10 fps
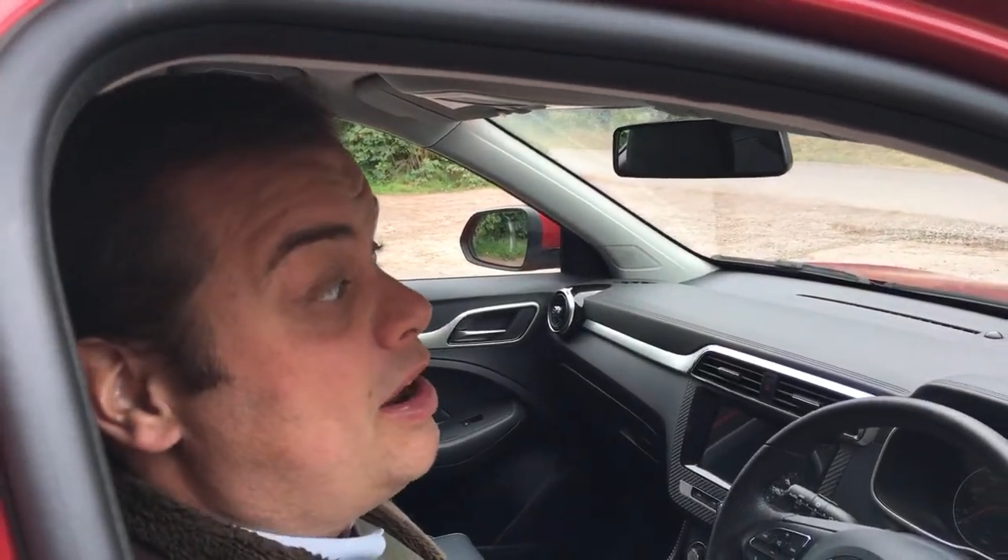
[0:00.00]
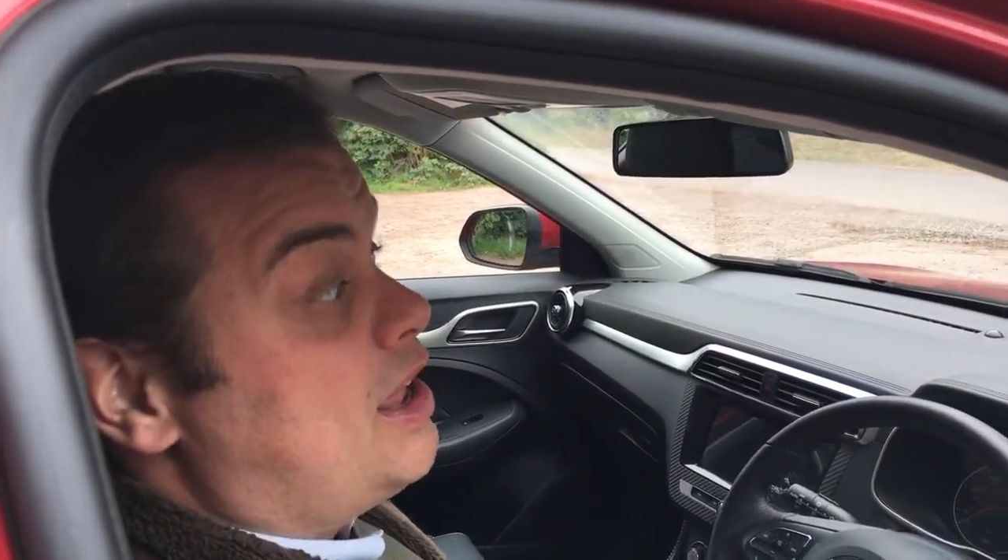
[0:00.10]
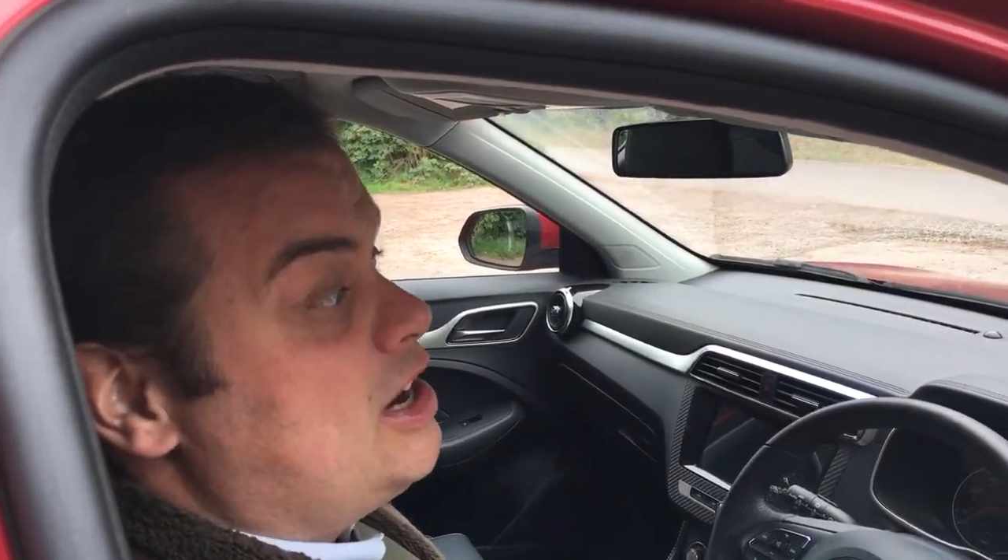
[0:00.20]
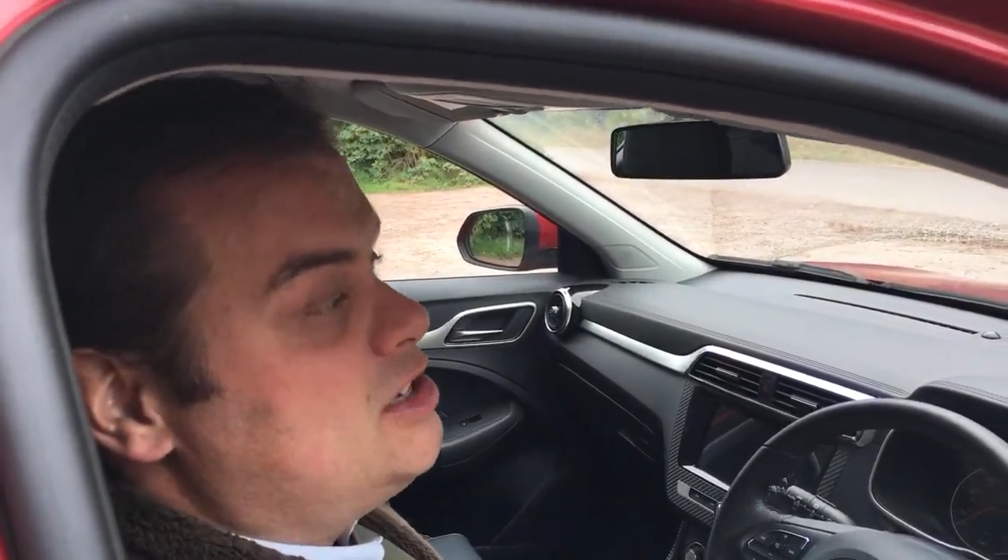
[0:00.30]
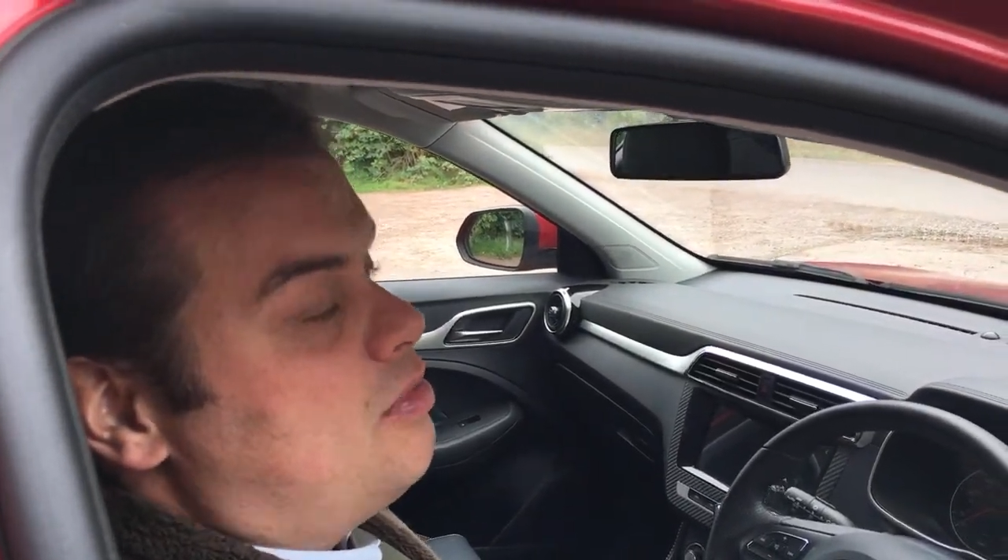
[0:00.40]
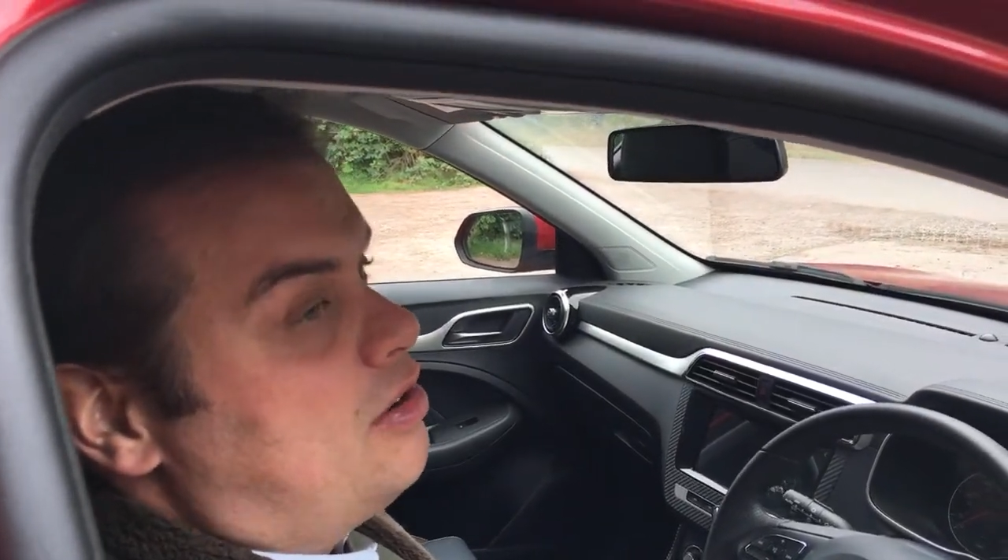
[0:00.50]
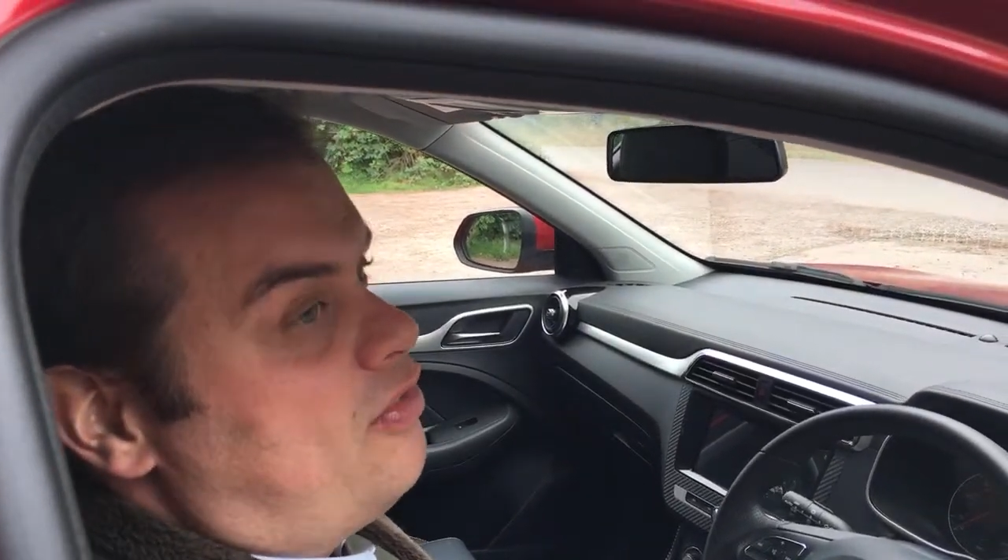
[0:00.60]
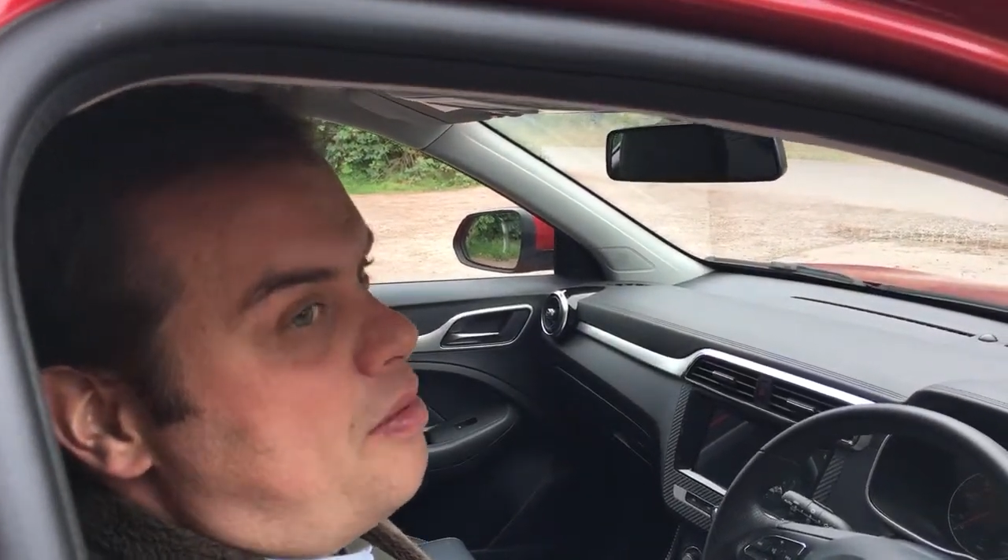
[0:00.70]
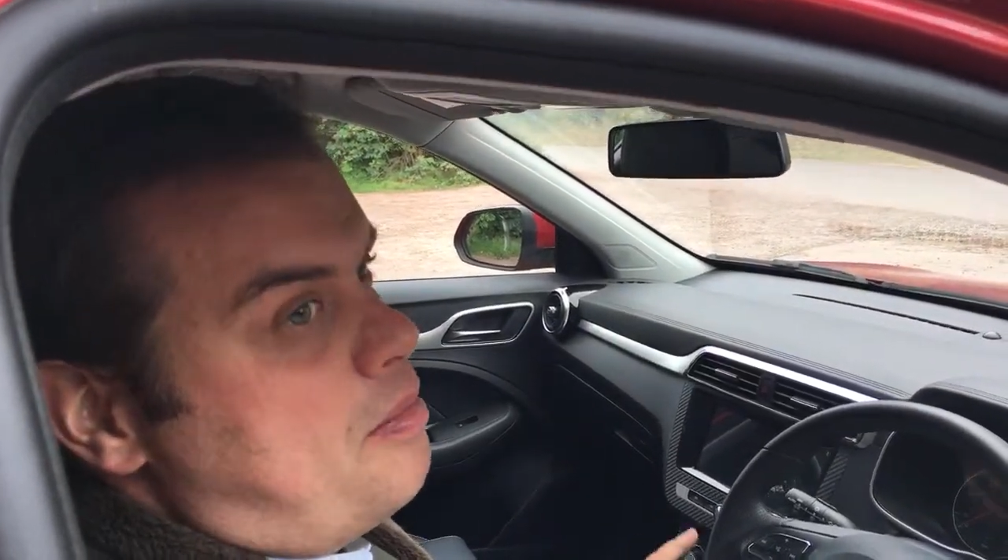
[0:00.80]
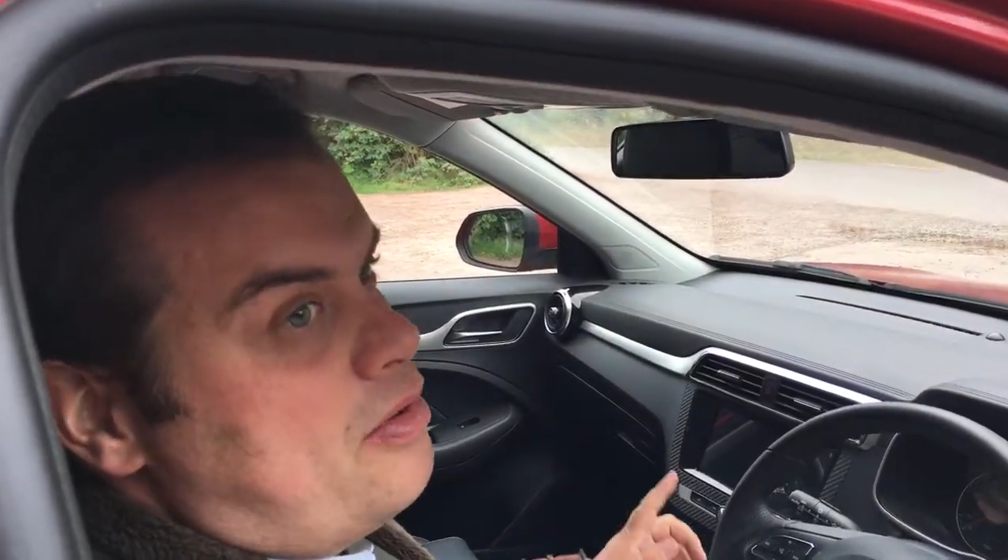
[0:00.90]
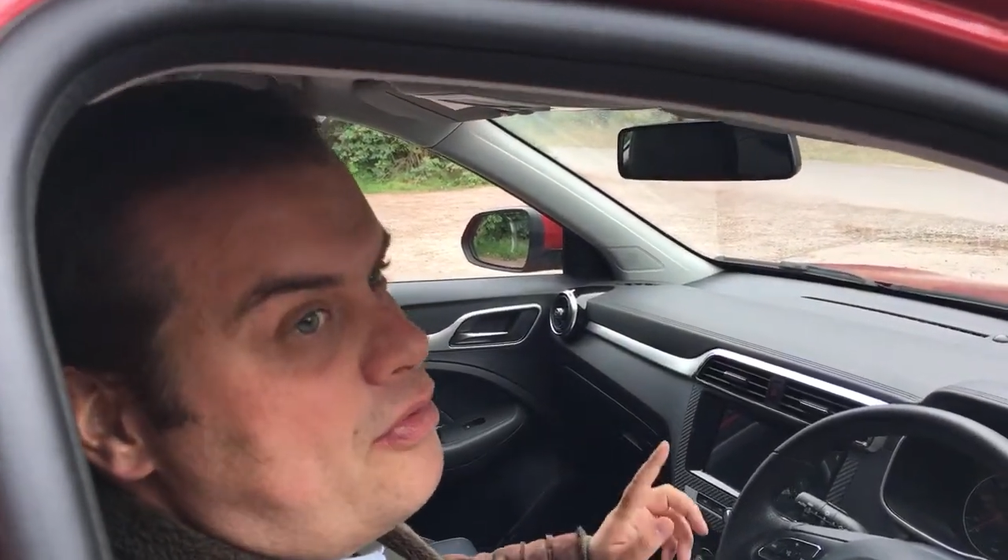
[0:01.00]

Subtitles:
location where I was filming with